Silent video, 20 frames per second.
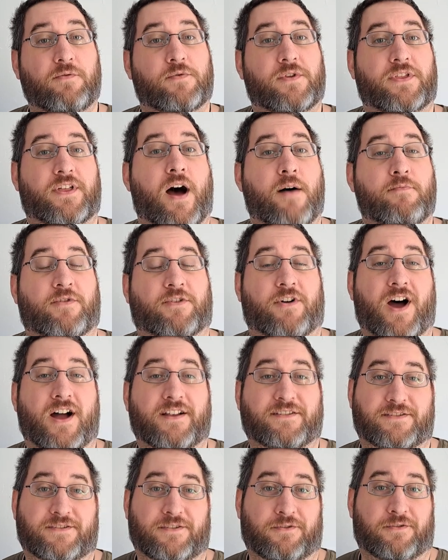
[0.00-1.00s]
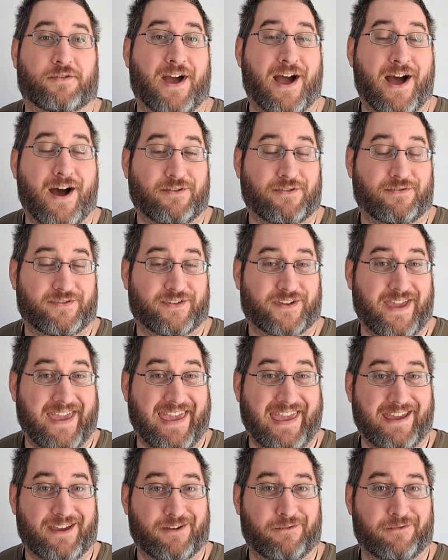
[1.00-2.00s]
With Amaterasu out of the
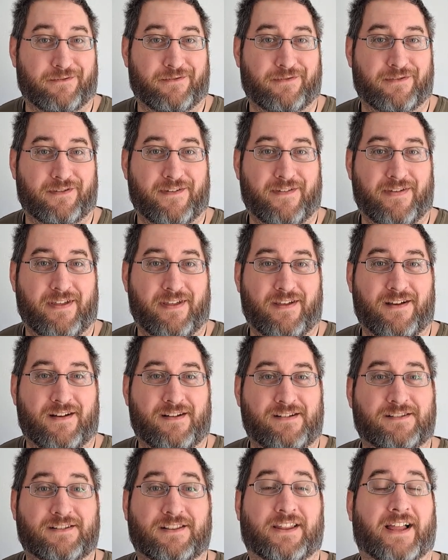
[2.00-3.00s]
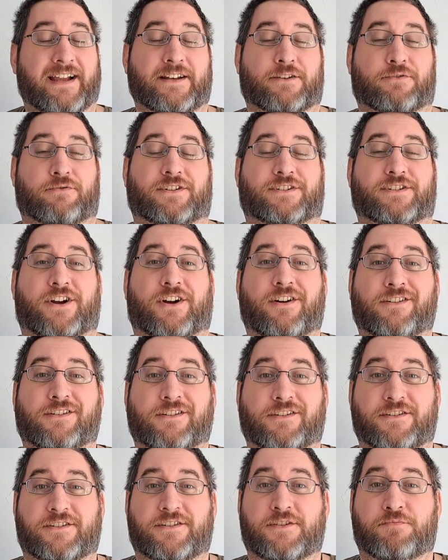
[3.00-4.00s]
cave, light
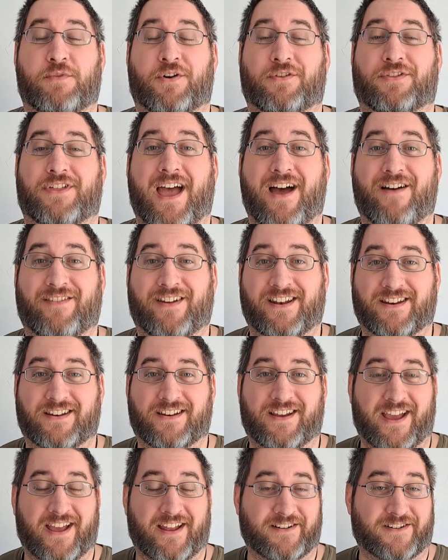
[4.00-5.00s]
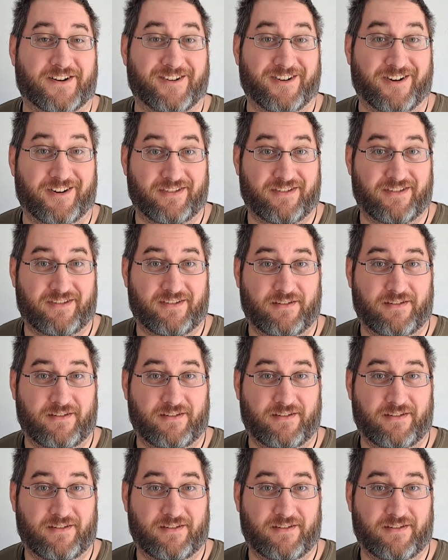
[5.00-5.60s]
returned to both heaven and earth.